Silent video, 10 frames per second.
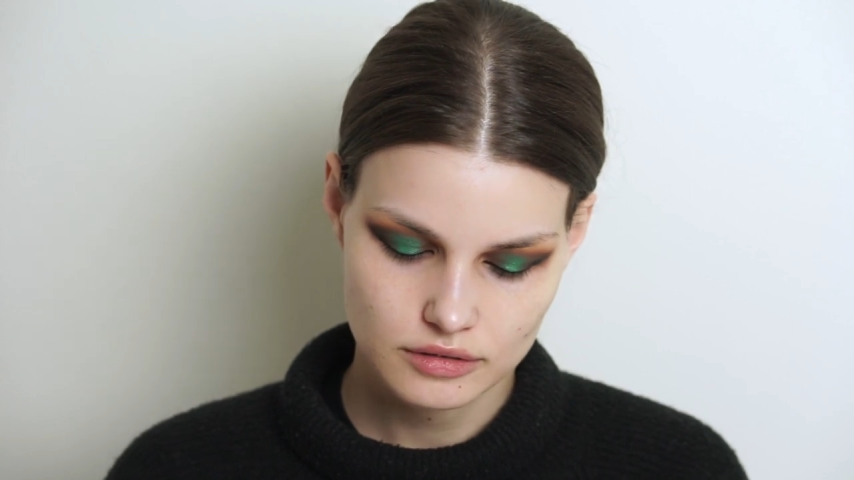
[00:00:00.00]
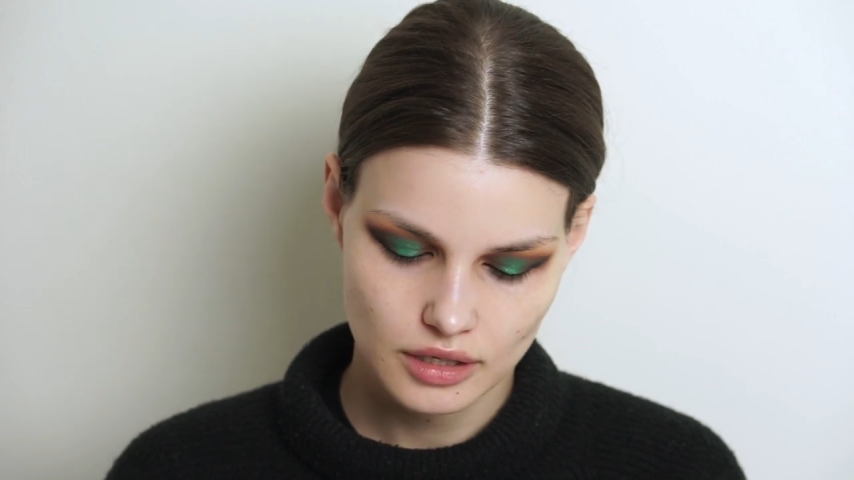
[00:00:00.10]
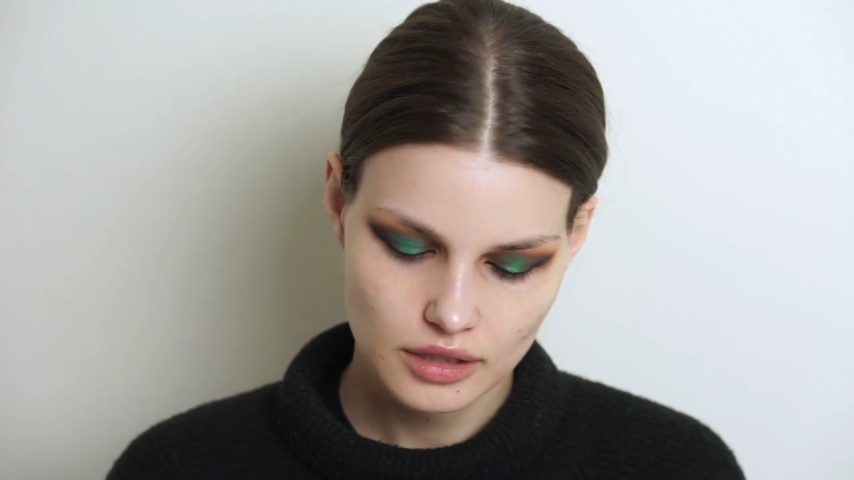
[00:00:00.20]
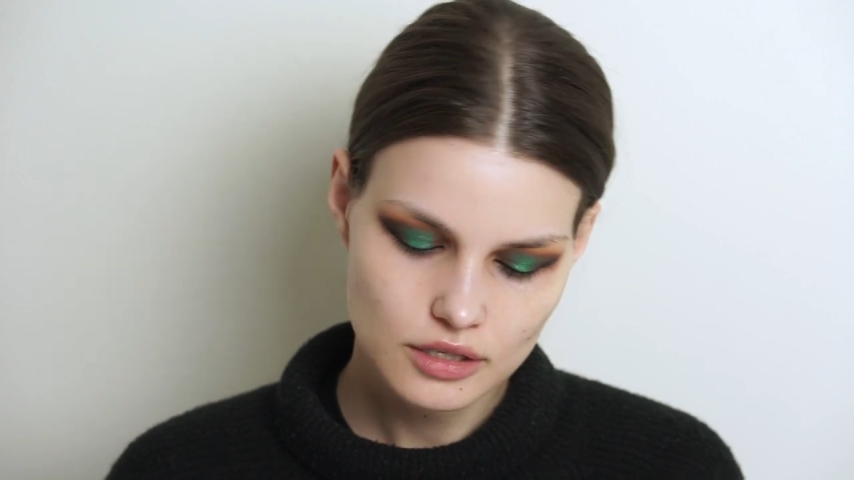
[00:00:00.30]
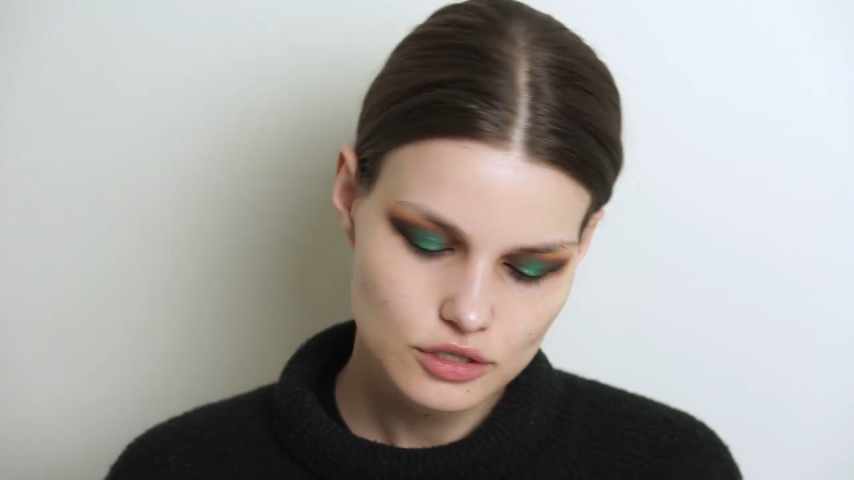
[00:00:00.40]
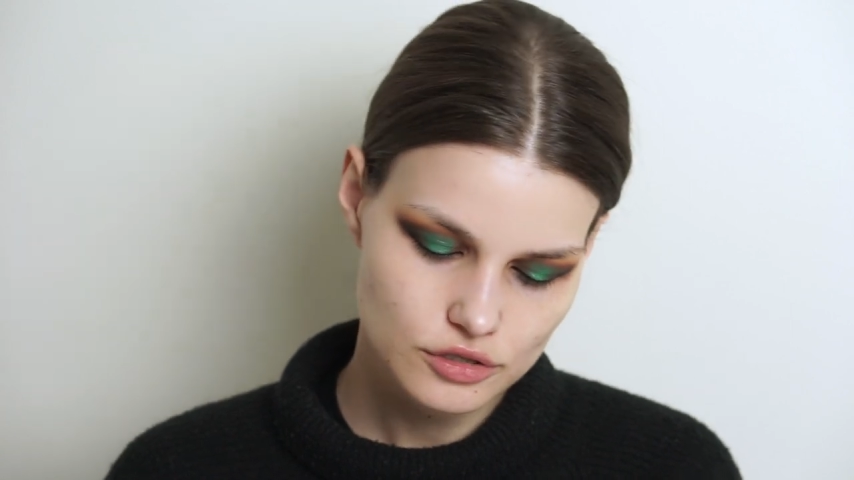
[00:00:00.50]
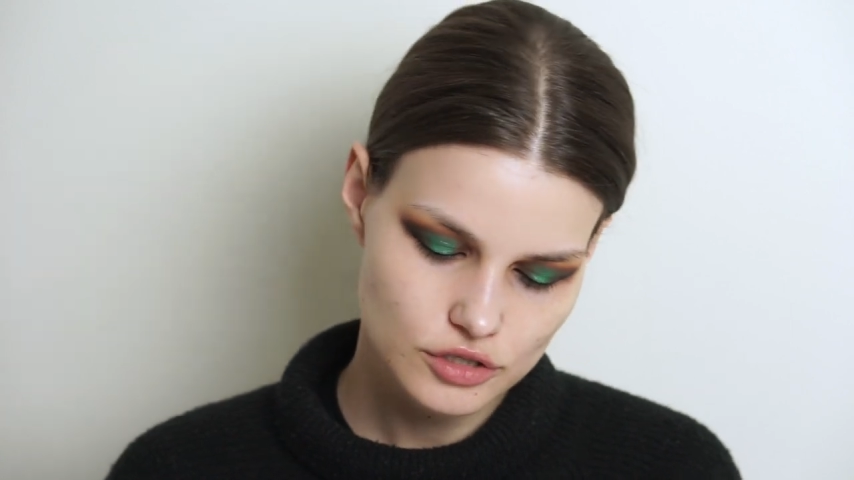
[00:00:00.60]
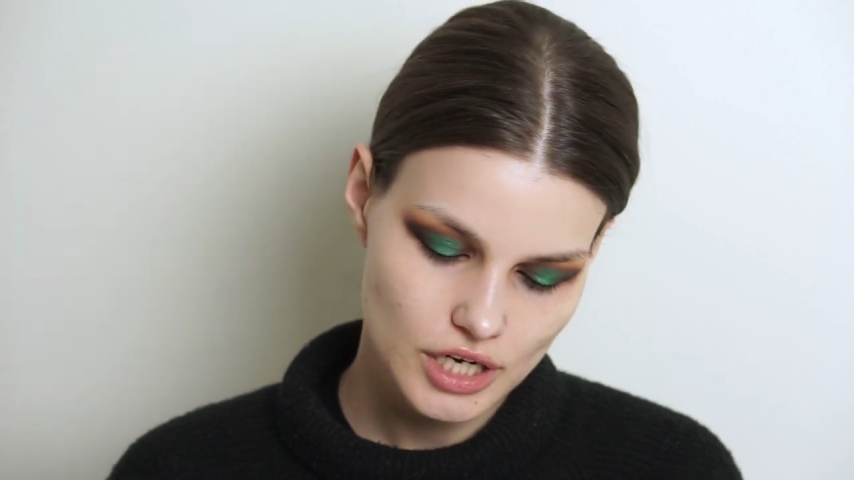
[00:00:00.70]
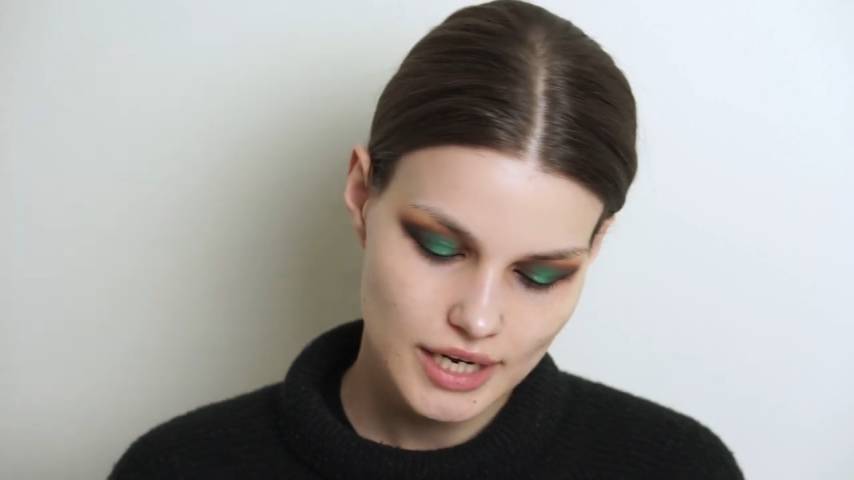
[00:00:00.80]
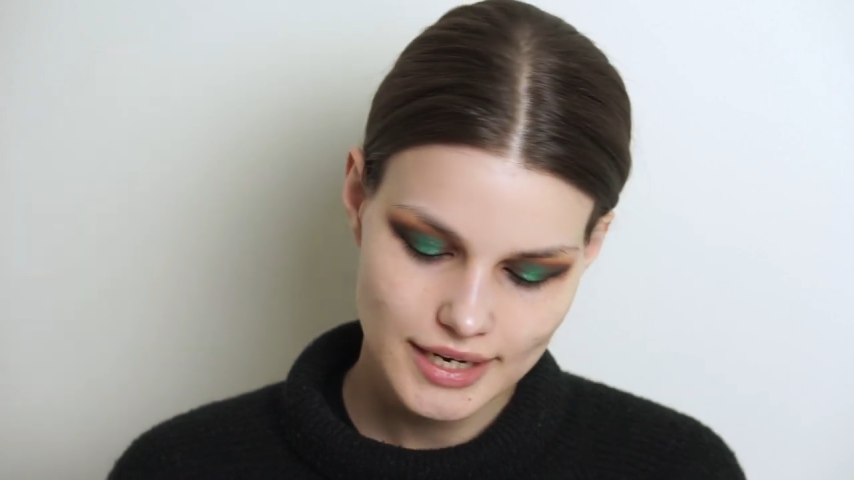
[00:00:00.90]
in the
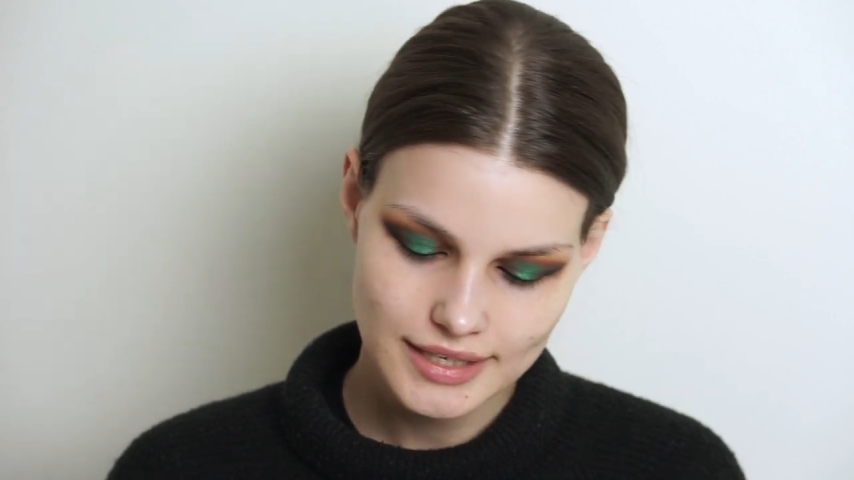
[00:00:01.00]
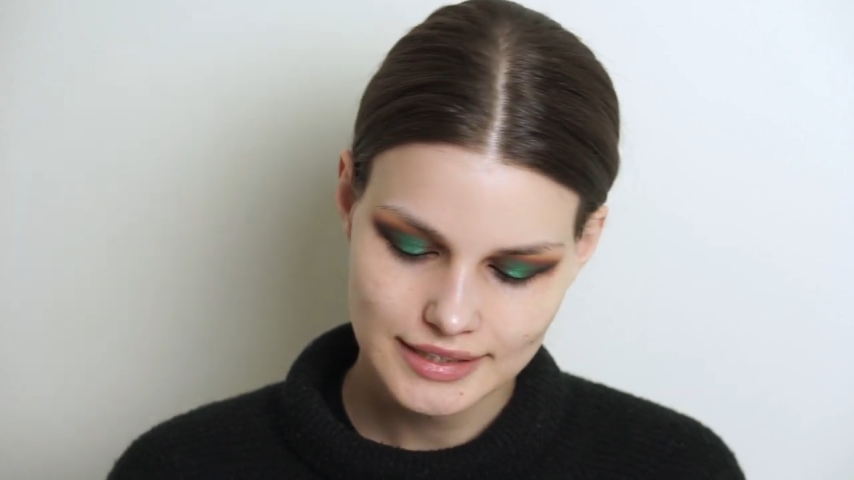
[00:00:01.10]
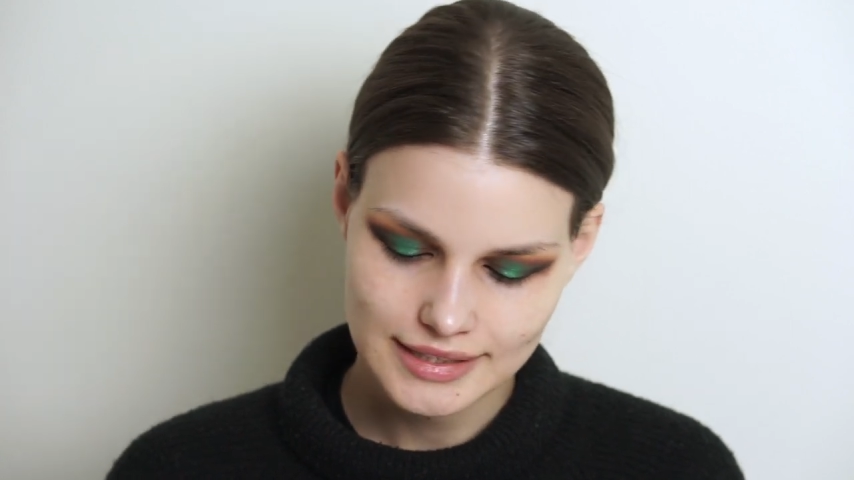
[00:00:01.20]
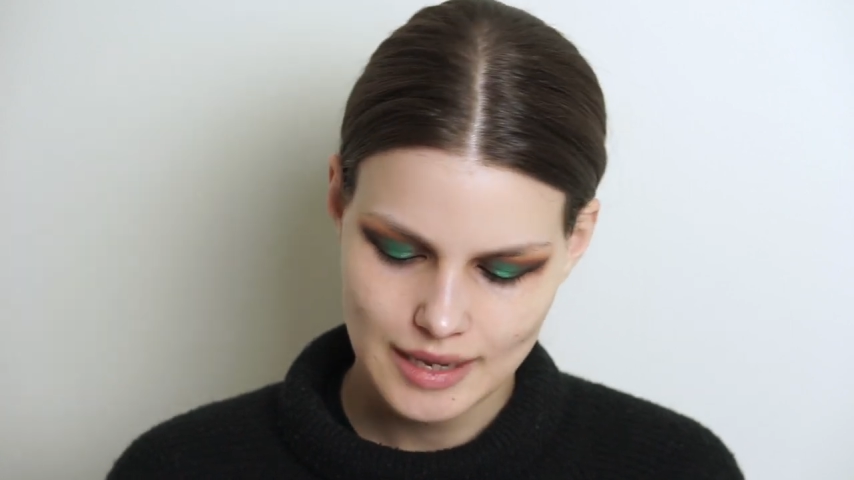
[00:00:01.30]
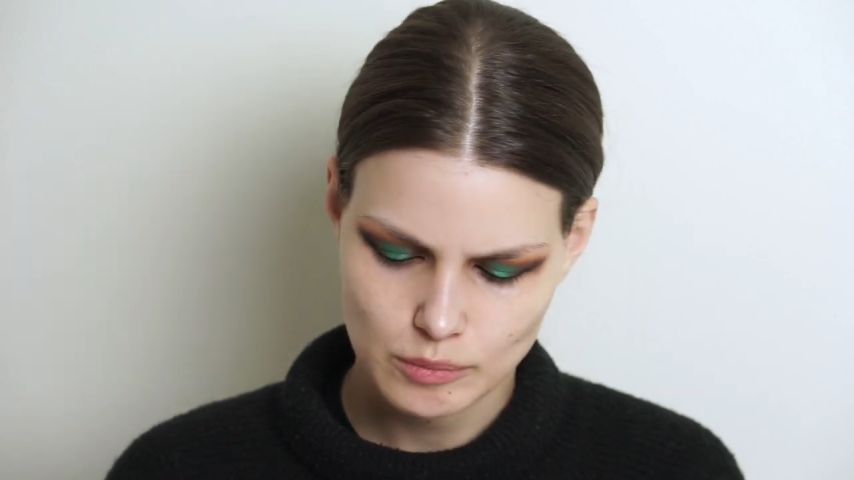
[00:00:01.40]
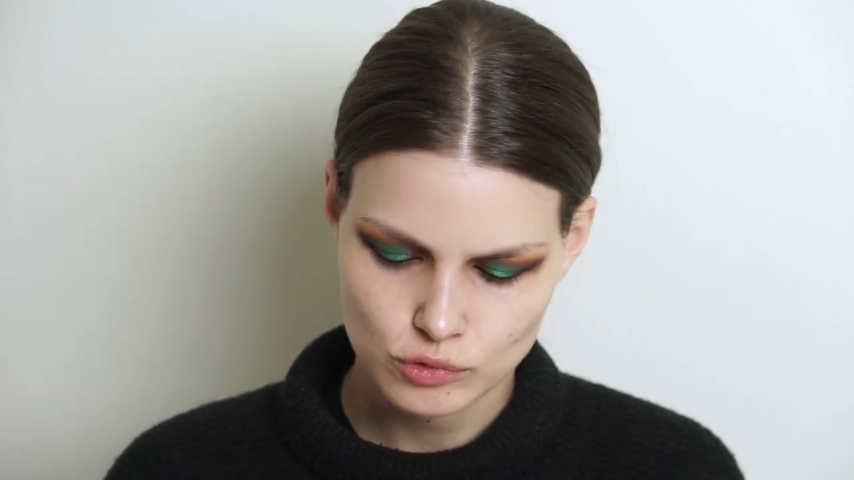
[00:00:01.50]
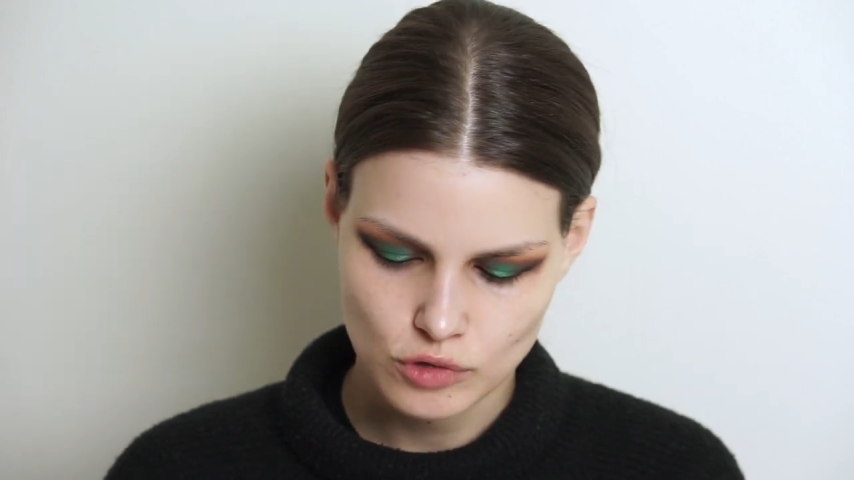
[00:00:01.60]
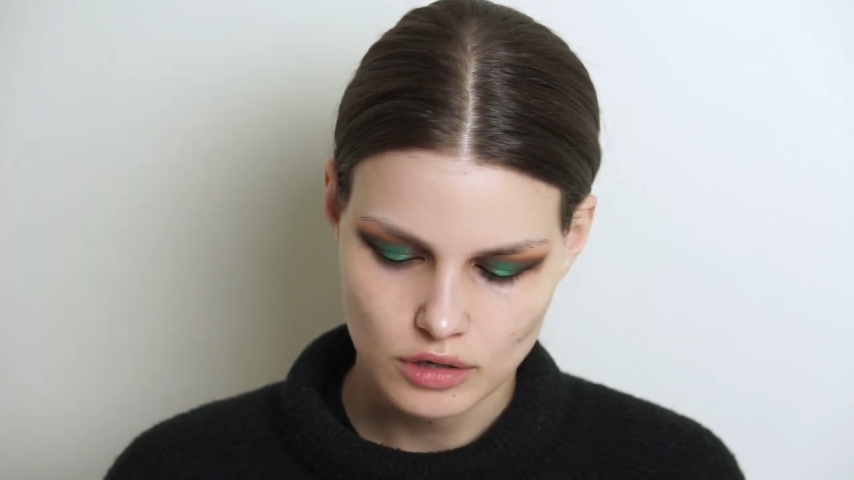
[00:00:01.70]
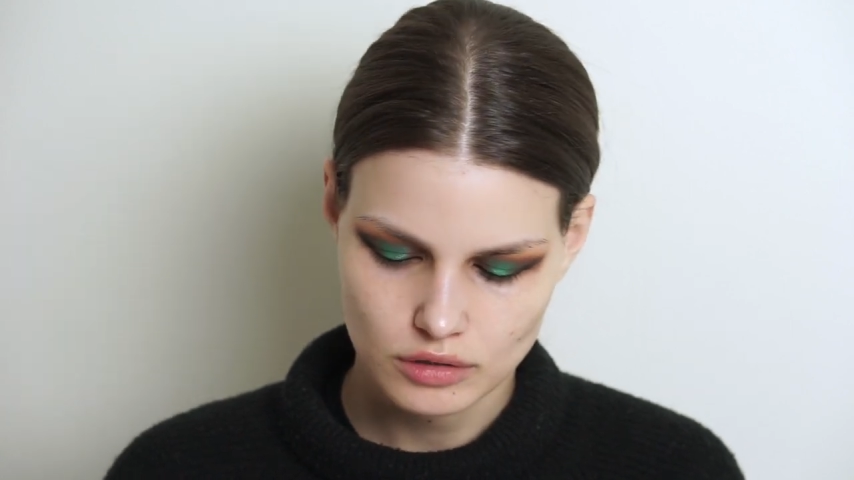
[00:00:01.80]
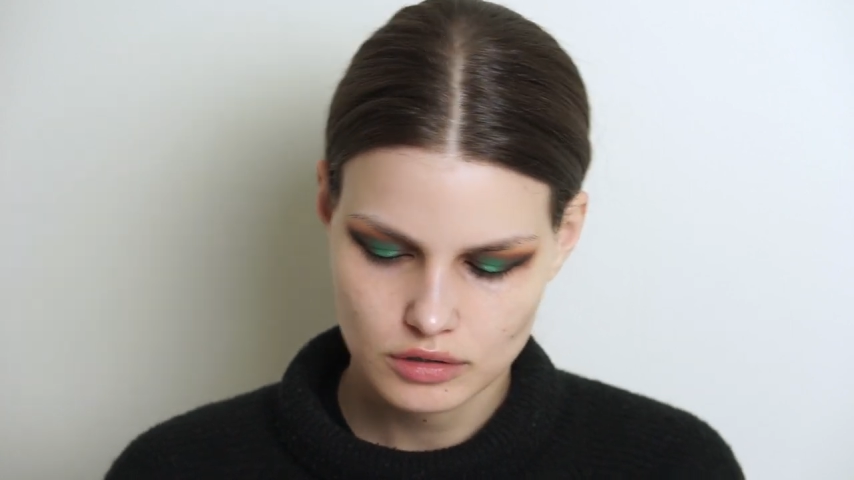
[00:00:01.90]
shade Glam
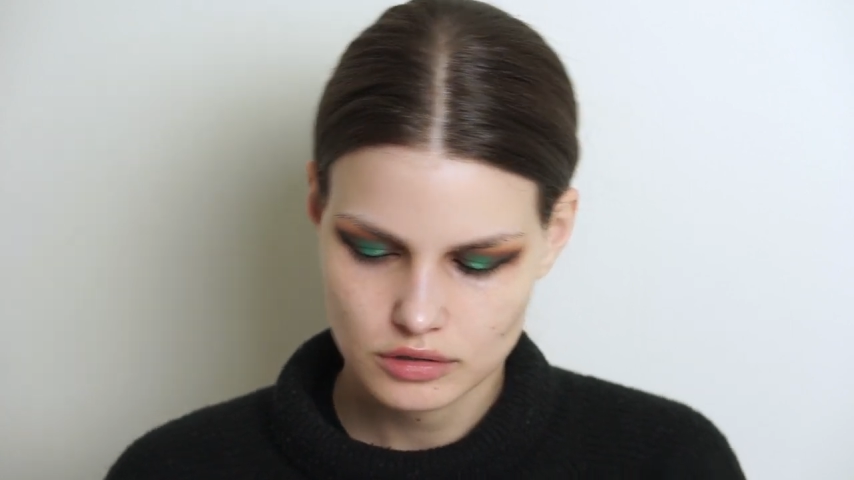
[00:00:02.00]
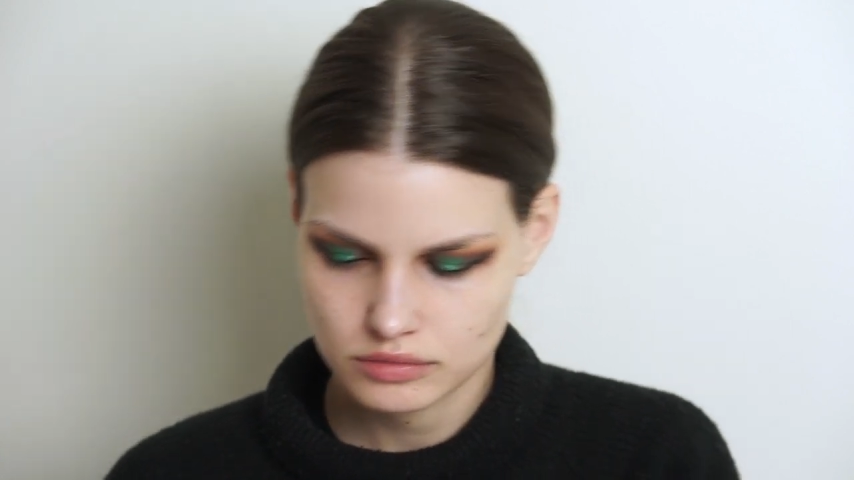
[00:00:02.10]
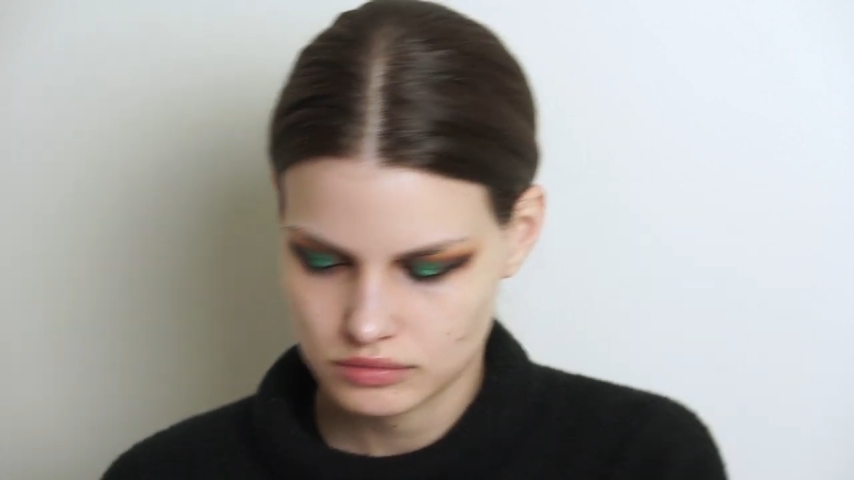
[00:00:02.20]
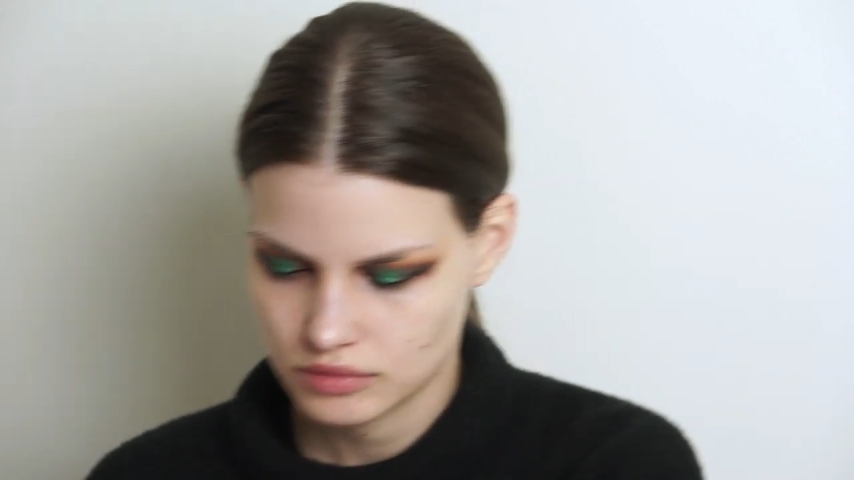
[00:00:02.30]
Rock.